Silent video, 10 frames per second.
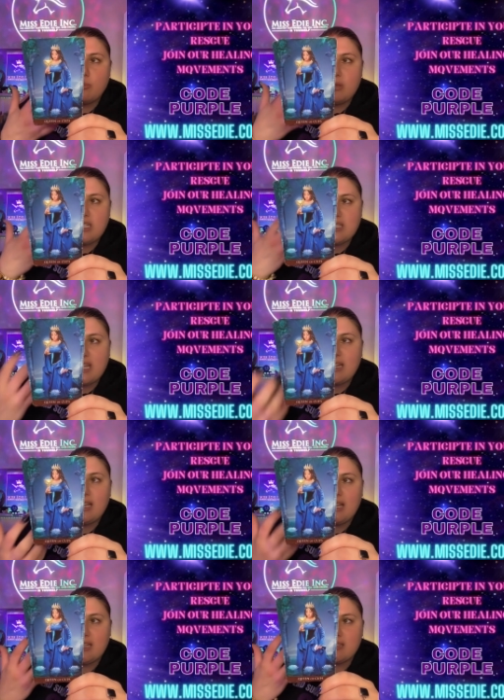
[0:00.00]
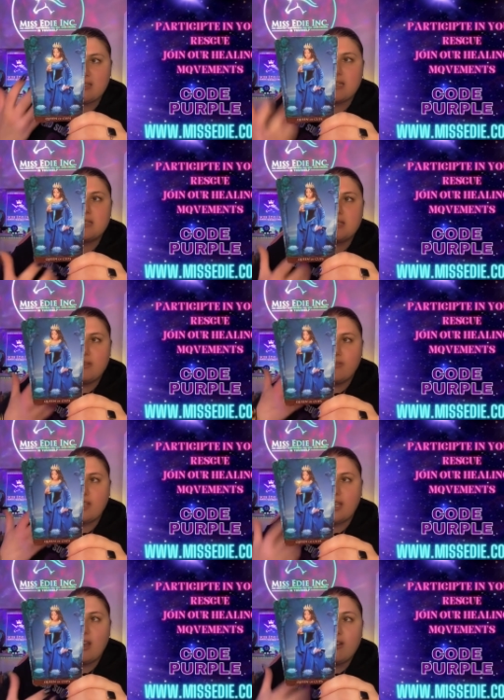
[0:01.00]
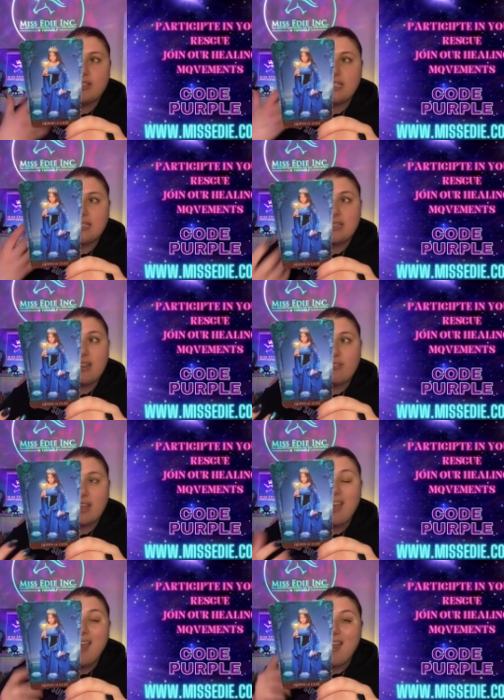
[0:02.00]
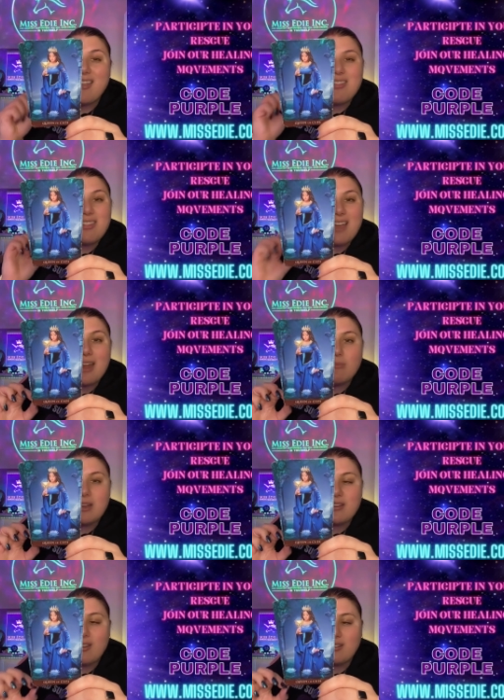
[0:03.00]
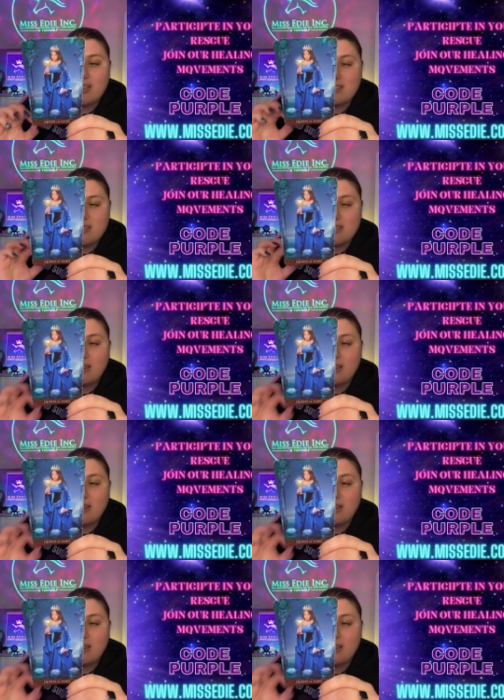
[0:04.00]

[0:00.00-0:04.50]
be delicate, sensitive, and caring and loving. And that, my darlings, is